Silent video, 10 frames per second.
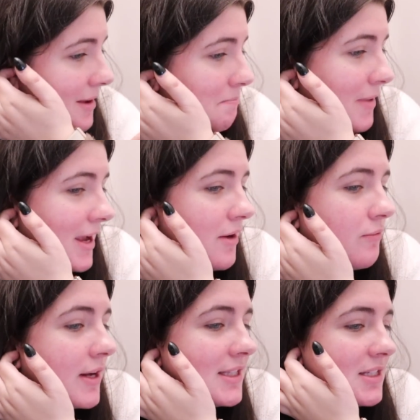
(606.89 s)
I might
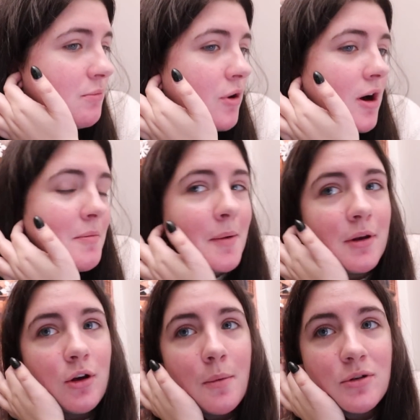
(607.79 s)
write some more, but I'm
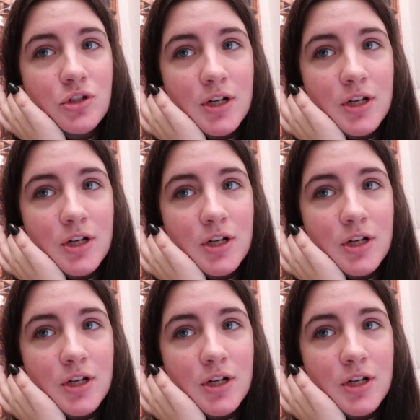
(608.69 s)
gonna go up and